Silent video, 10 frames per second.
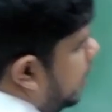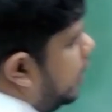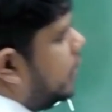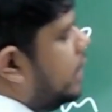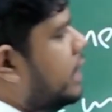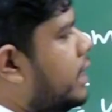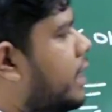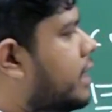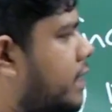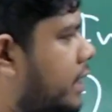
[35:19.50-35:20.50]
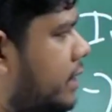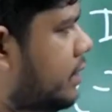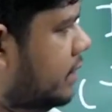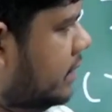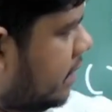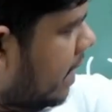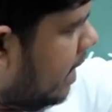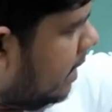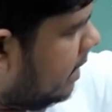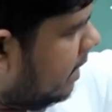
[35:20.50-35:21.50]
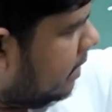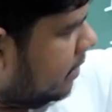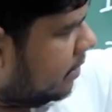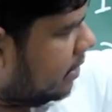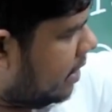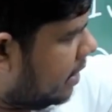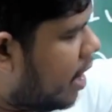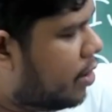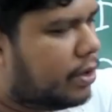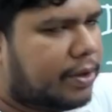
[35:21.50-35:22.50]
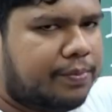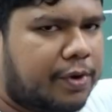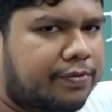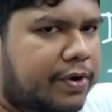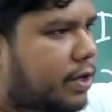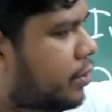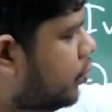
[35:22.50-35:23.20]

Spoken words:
Now indirectly taking accounting profit,